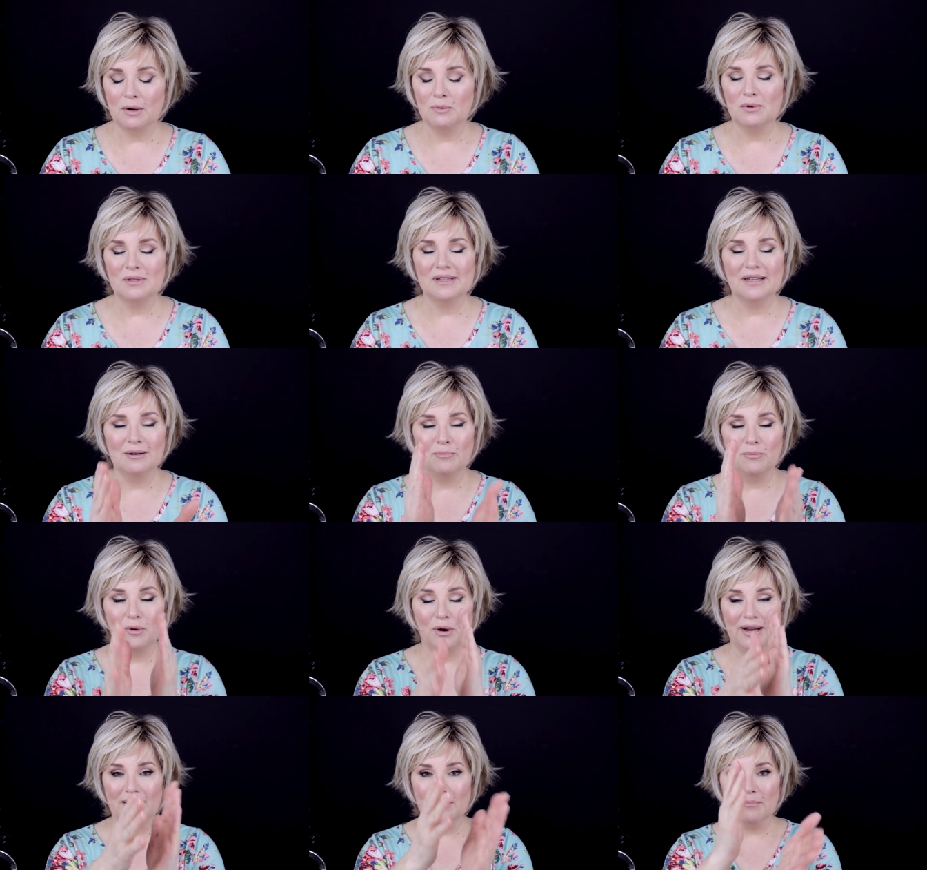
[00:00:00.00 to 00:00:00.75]
I was gonna
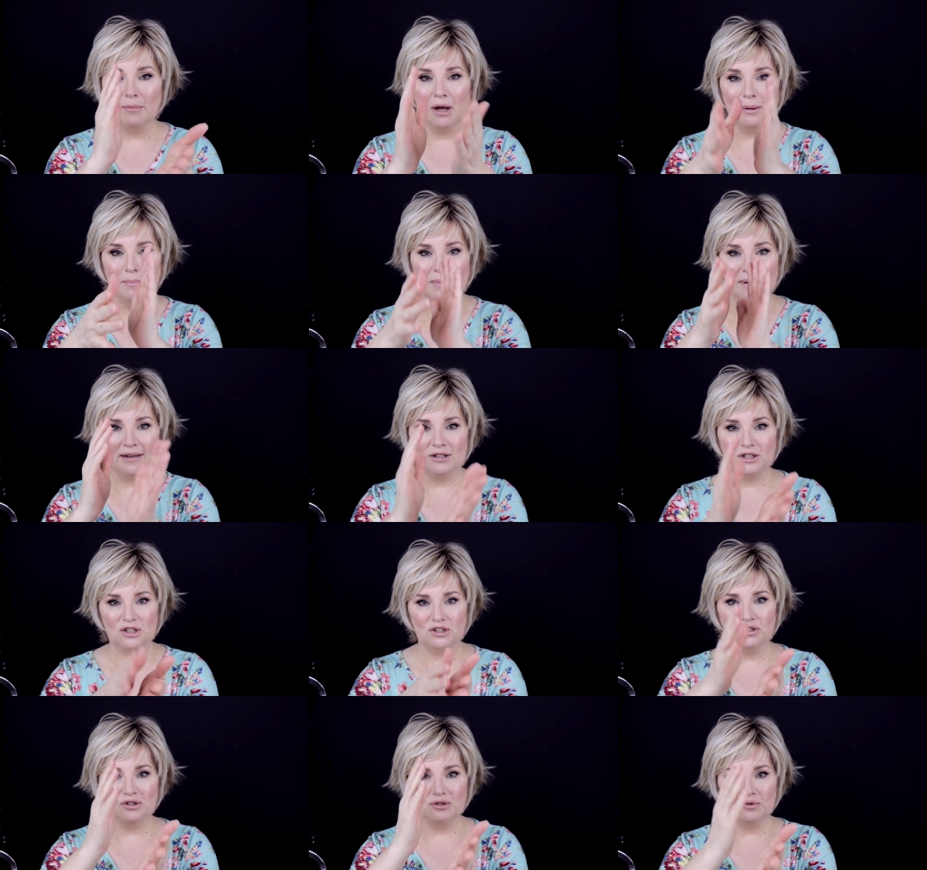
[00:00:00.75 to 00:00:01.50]
break them up and
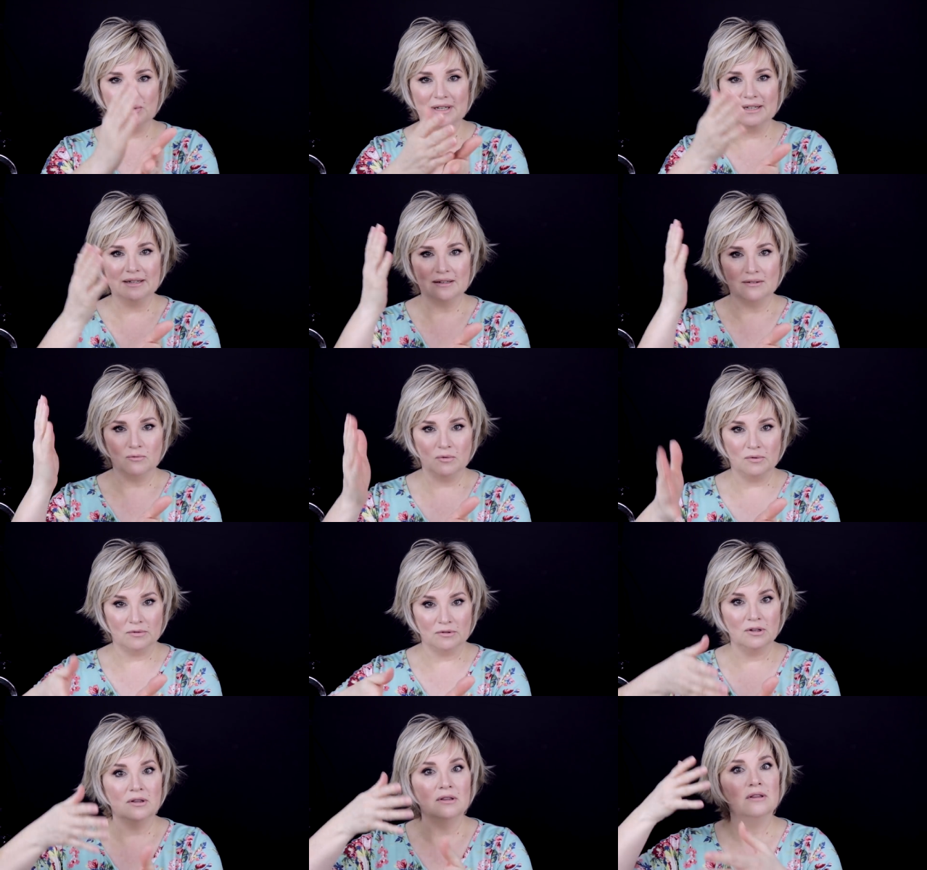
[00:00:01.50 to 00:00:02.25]
just do it
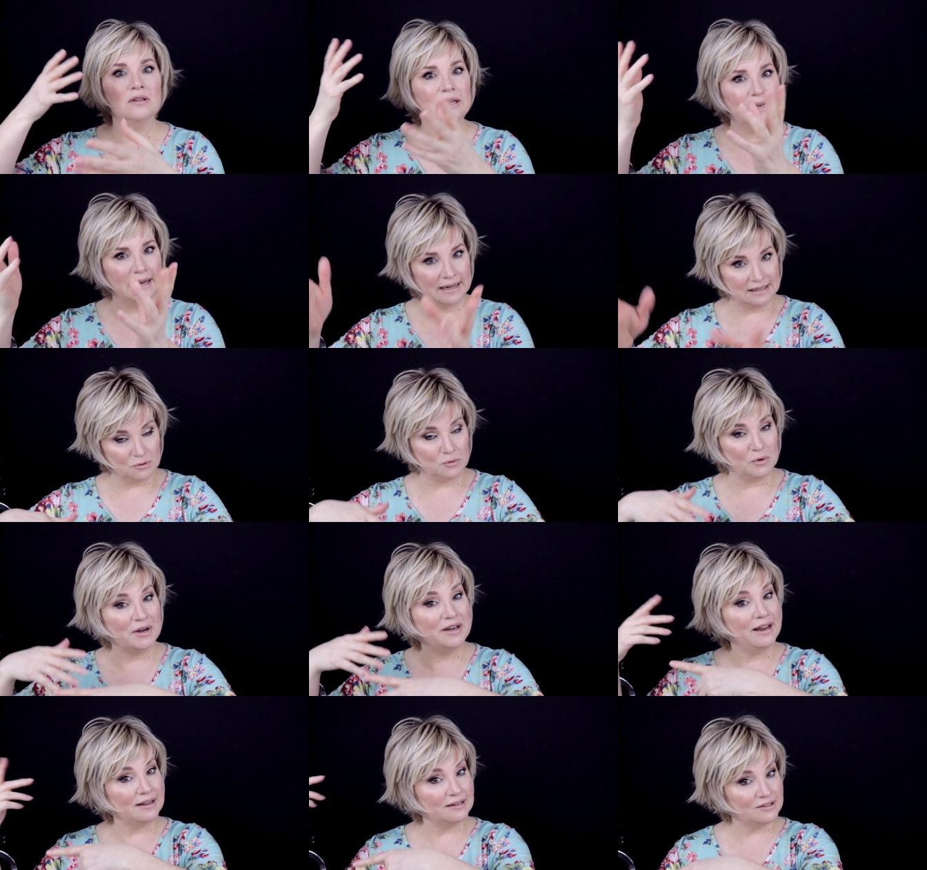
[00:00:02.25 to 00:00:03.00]
the next
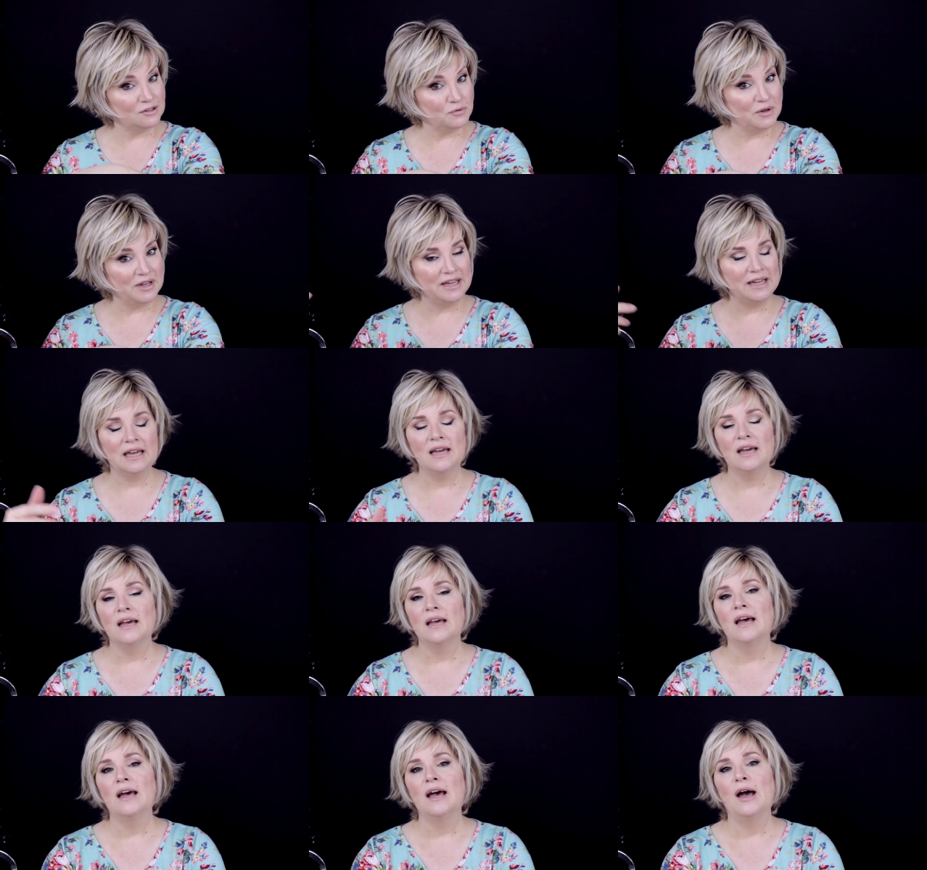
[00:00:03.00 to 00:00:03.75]
one next week,
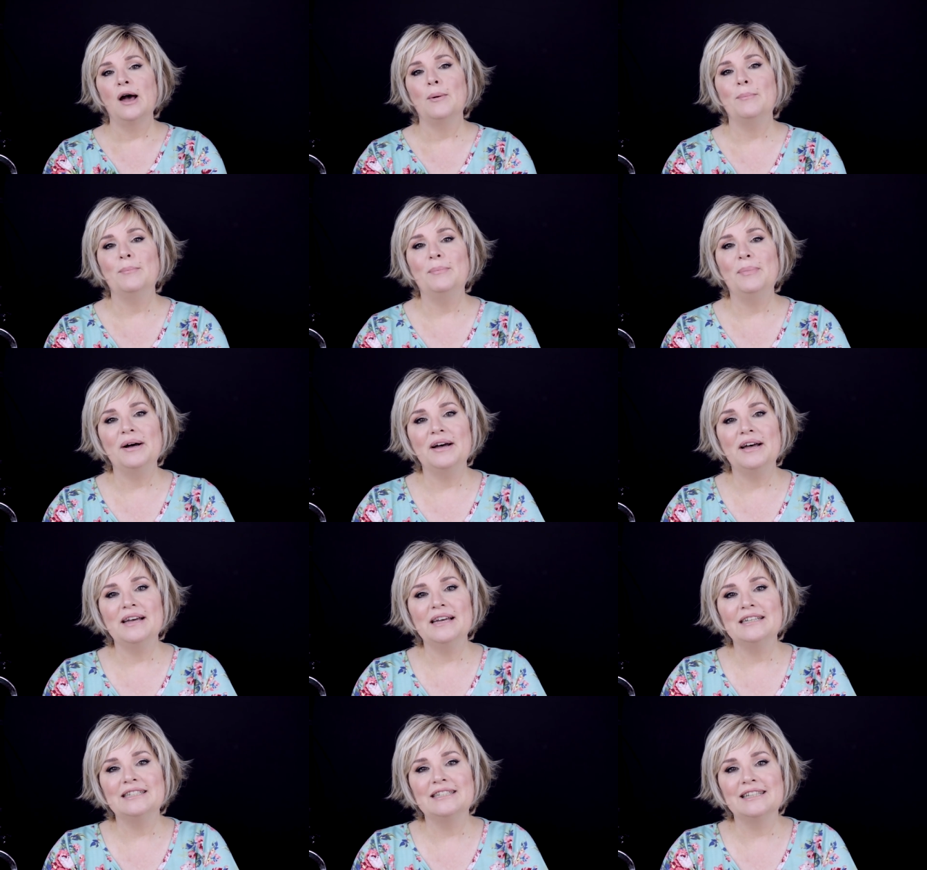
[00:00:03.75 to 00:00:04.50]

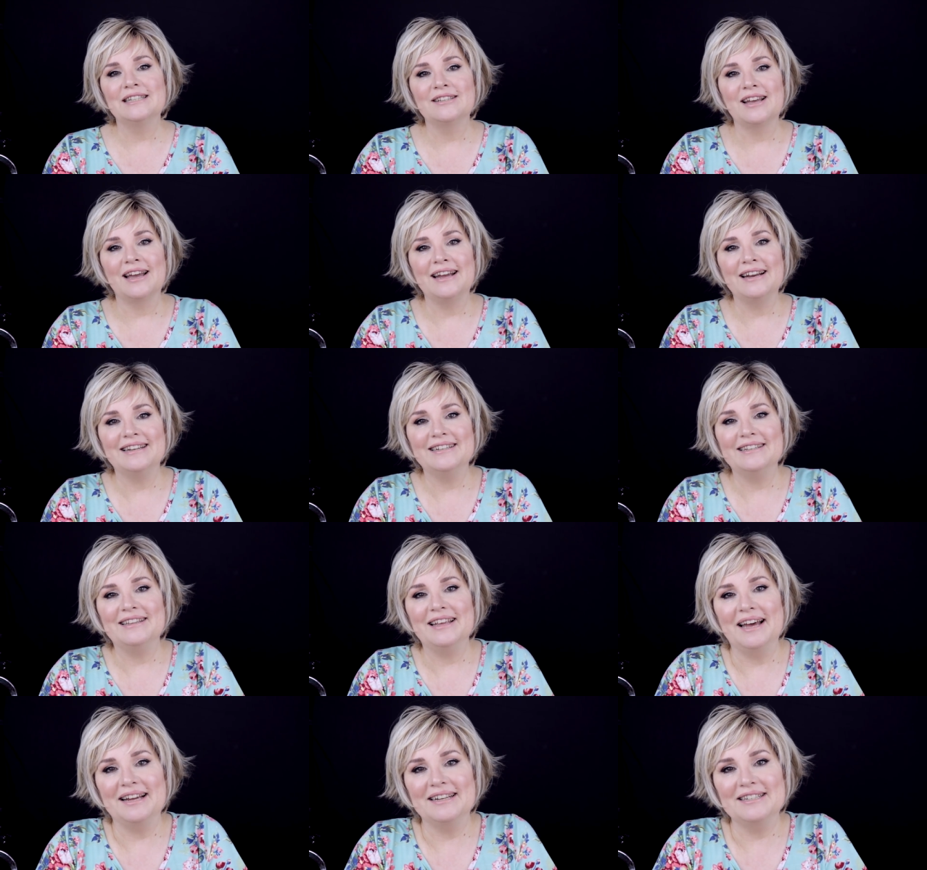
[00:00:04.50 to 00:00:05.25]
but
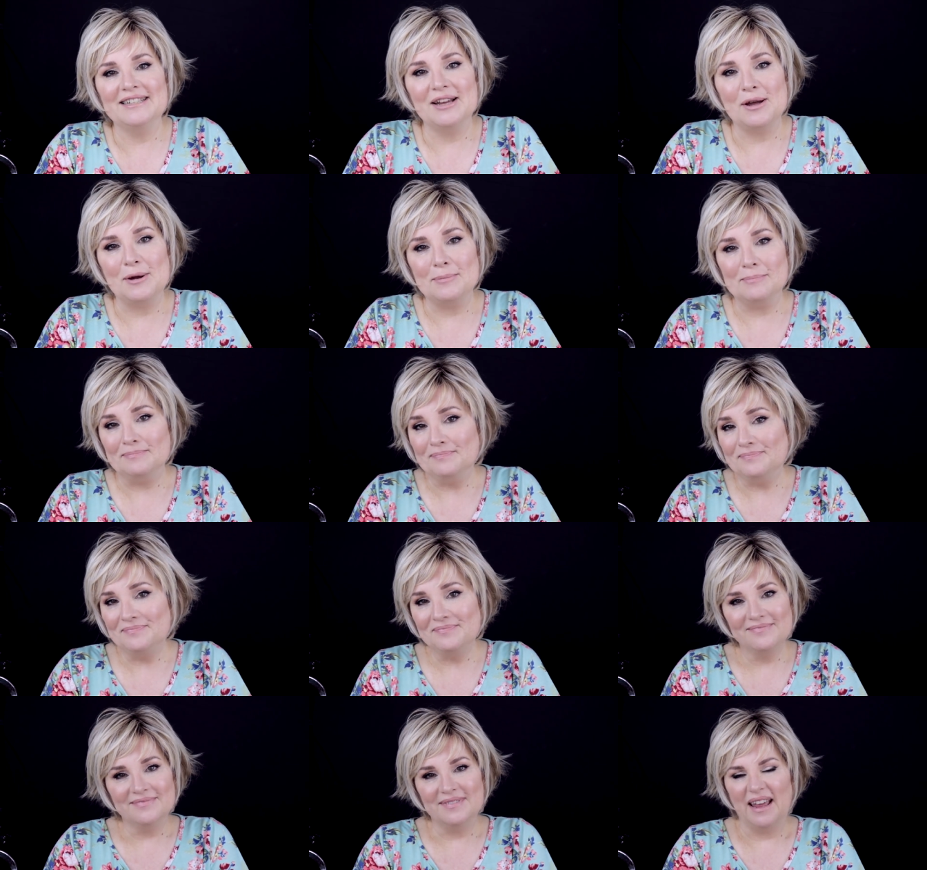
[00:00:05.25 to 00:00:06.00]
decided that, um,
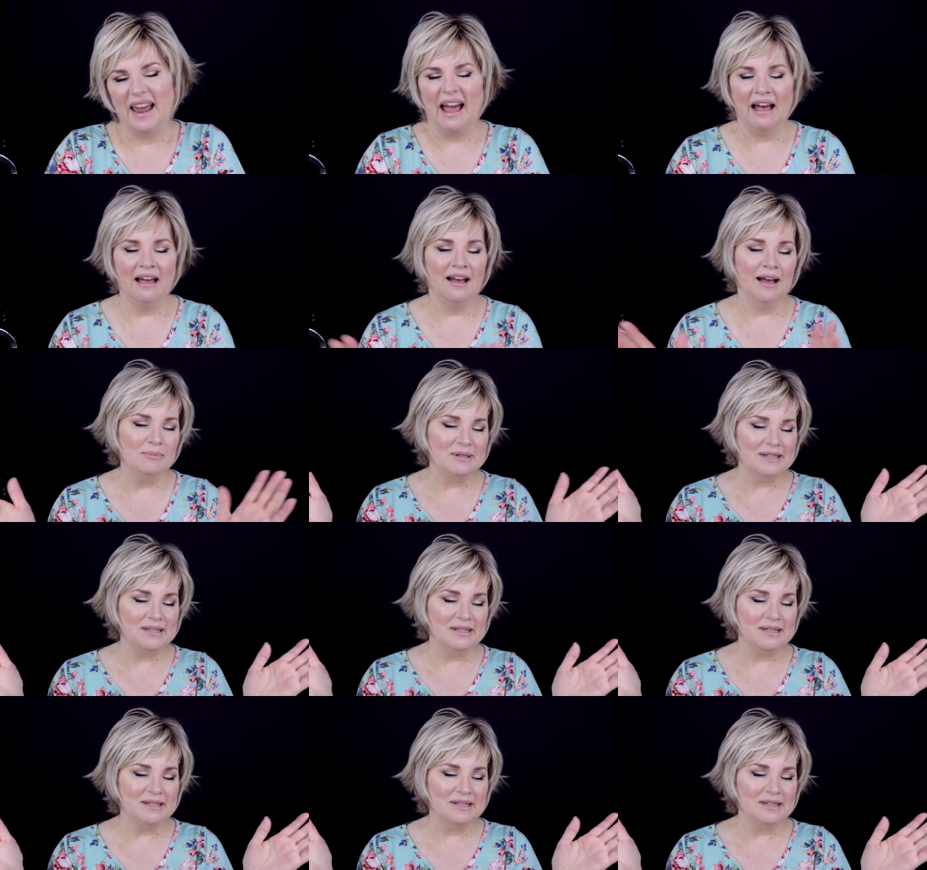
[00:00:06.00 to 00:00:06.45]
nah, I'm